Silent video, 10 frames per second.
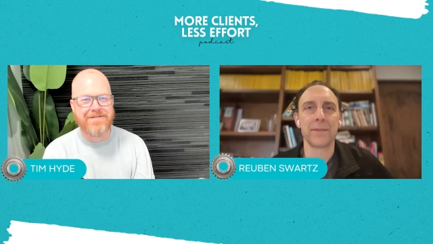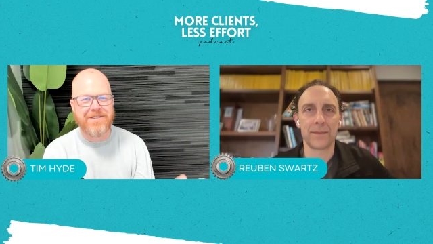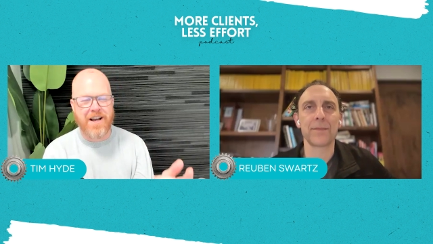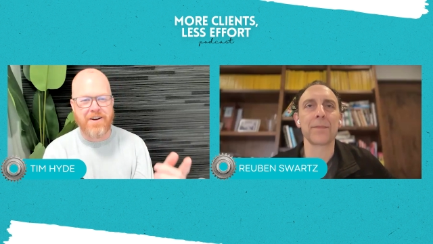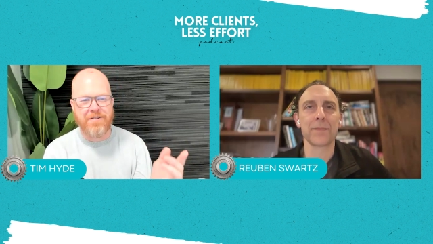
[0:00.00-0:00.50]

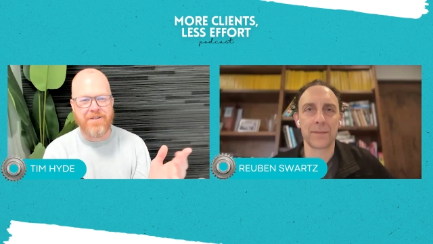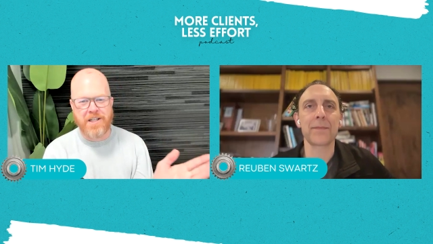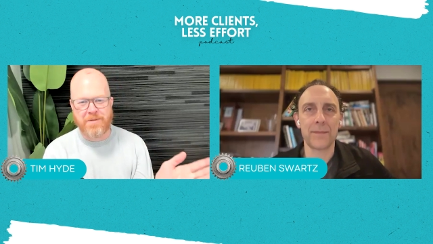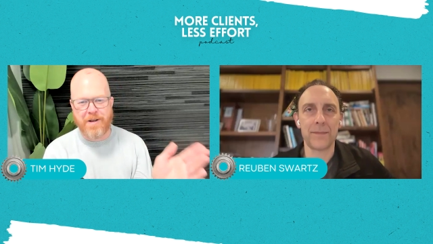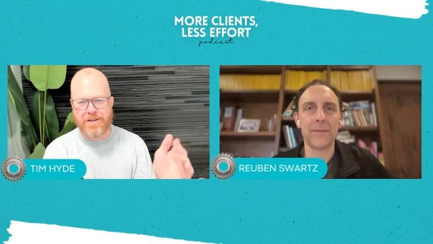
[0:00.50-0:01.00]
Speaker 1: So
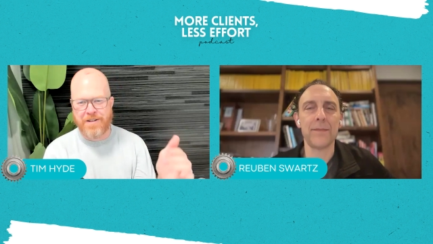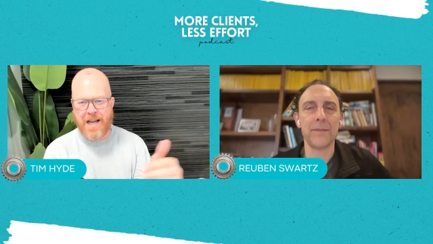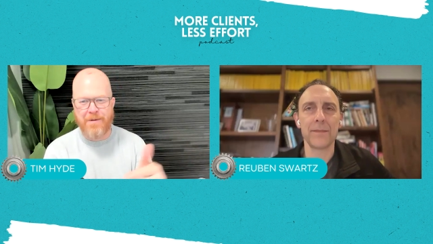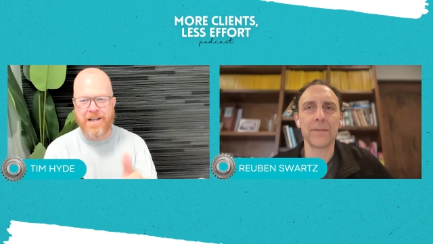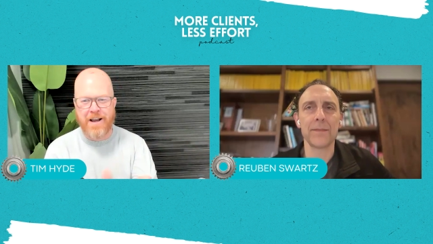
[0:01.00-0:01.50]
just because
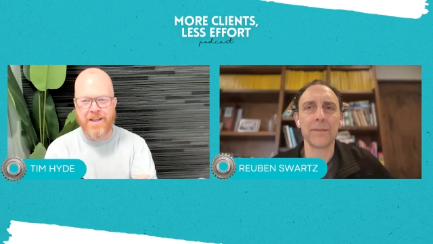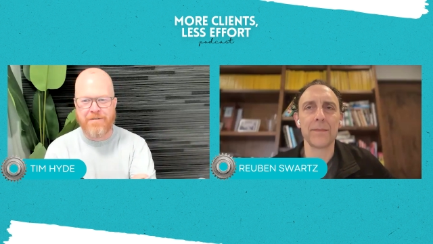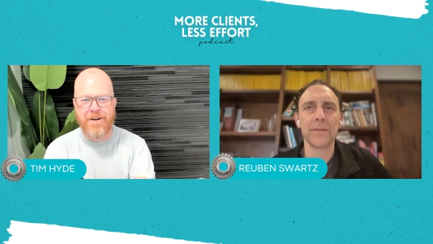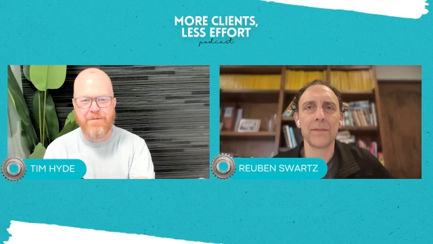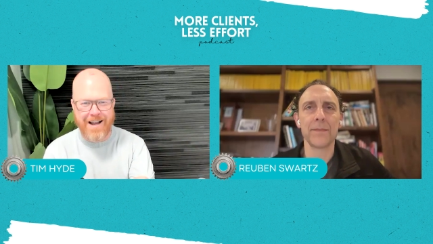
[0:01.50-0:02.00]
they want to go
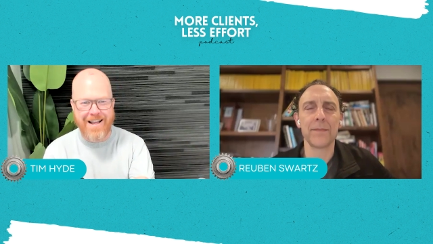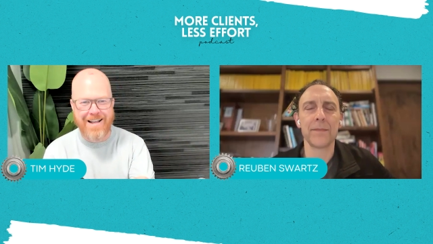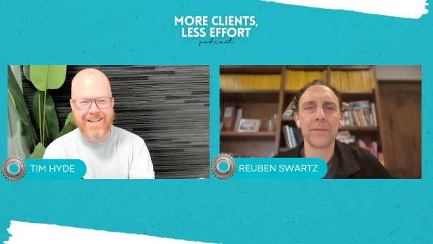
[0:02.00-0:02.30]
their own way,